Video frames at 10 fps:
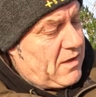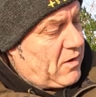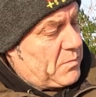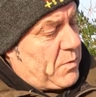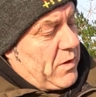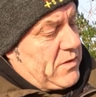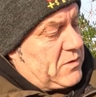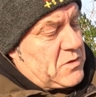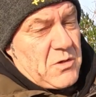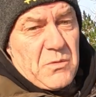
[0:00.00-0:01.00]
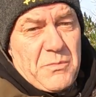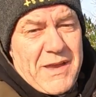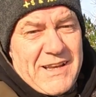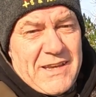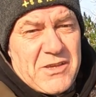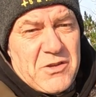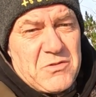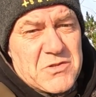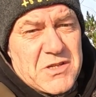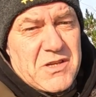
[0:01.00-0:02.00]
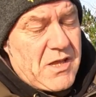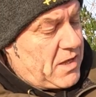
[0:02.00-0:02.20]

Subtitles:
I put in the two I'm mainly using,